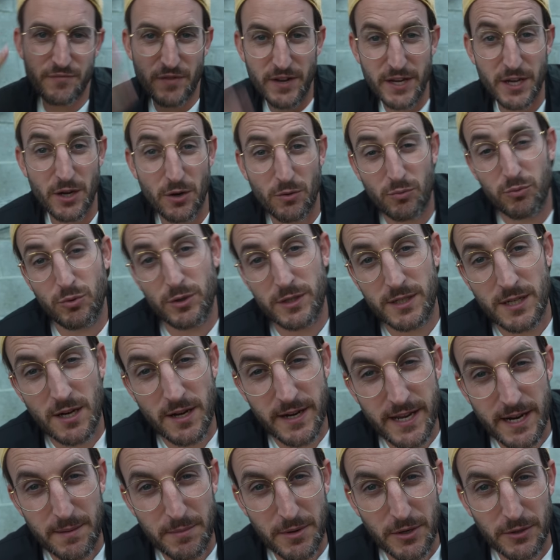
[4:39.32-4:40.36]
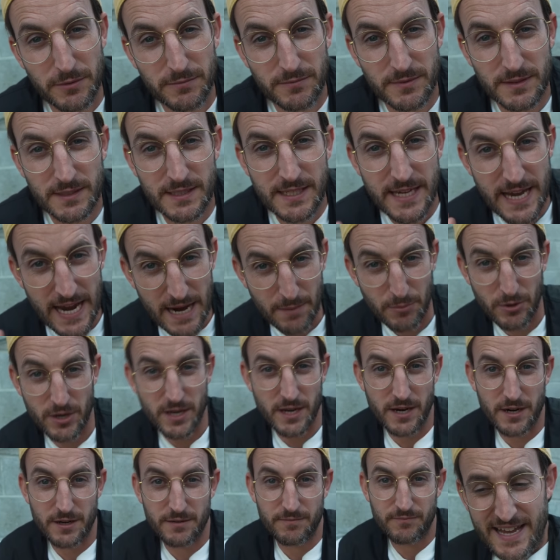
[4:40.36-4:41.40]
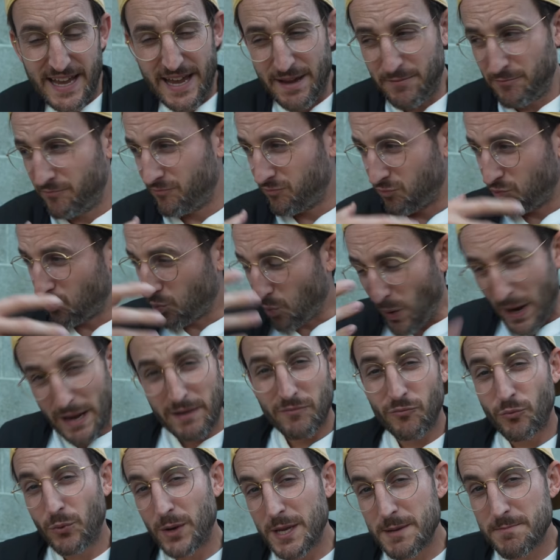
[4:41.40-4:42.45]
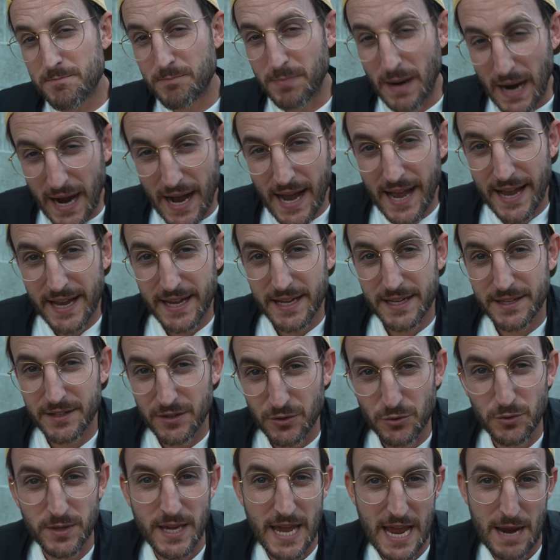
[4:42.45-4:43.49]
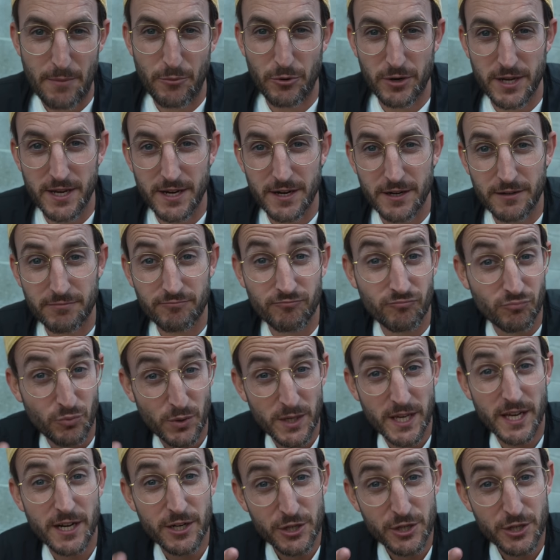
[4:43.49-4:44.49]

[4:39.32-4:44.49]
video, we're talking about camera gear. And when we buy new camera gear, we get